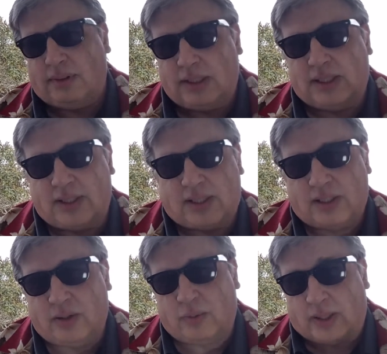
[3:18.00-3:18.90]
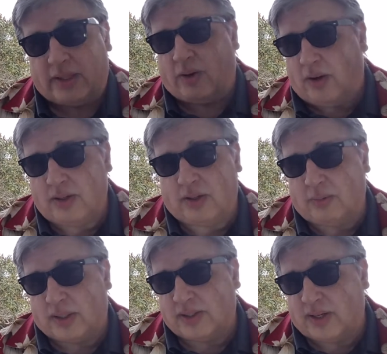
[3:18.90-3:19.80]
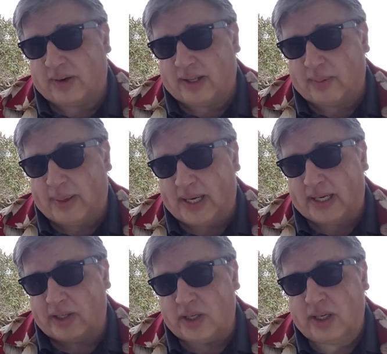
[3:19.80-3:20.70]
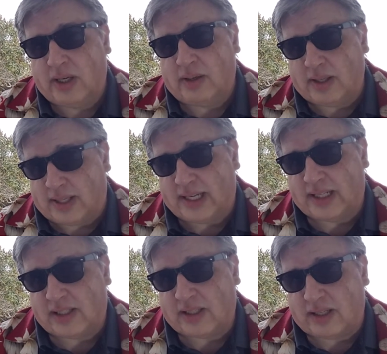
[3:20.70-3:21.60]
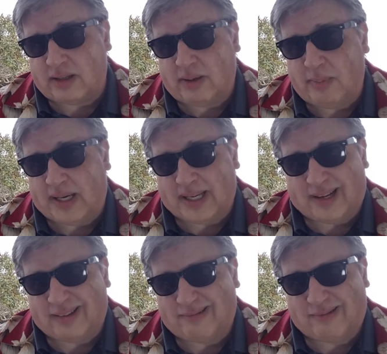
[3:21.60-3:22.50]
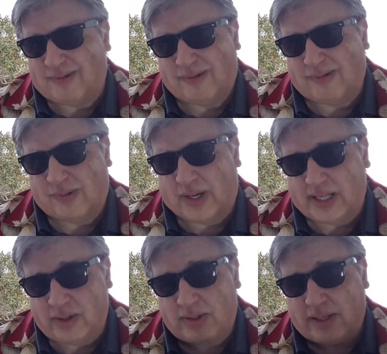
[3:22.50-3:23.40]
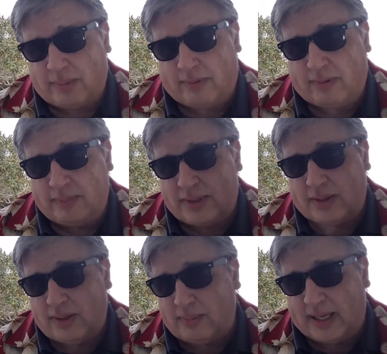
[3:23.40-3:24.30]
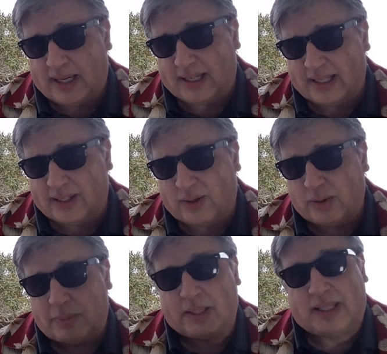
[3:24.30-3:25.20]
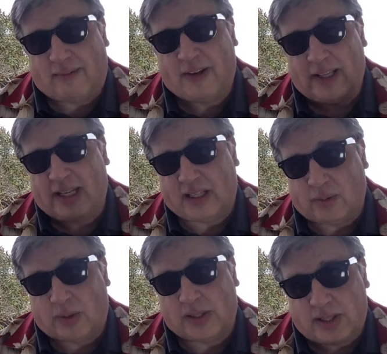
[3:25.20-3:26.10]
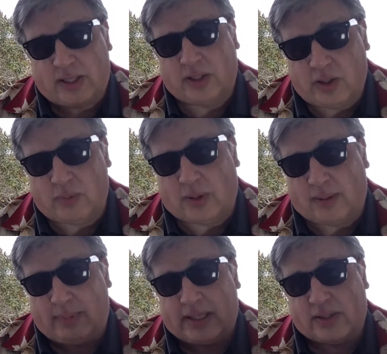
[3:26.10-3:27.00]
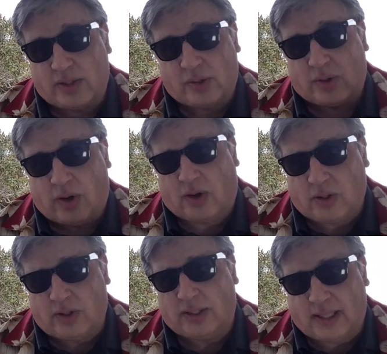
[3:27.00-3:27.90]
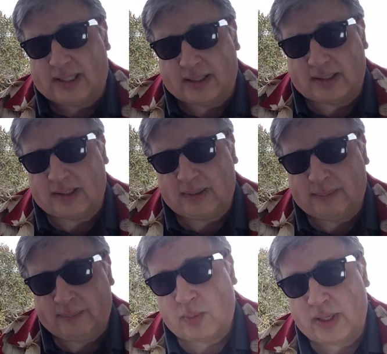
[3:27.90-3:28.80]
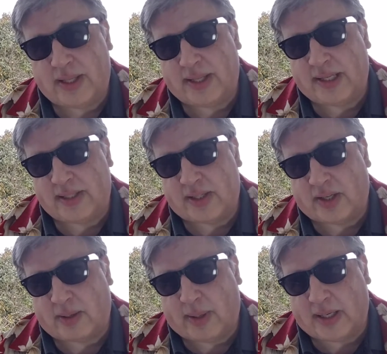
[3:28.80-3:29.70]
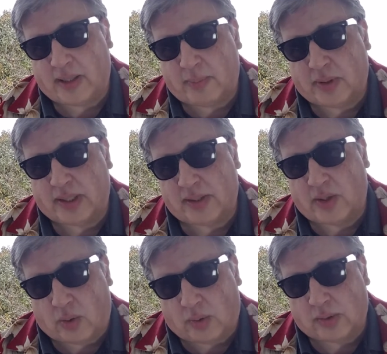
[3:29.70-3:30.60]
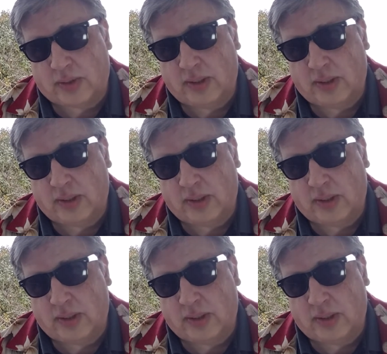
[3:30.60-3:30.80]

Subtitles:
is this a good one? They're all good ones that are on the page. The thing is that you may not want to use some of them, so you may not get those, but definitely get the ones that you do want, because those are all good things. So one of the things I talk about in the book is goals.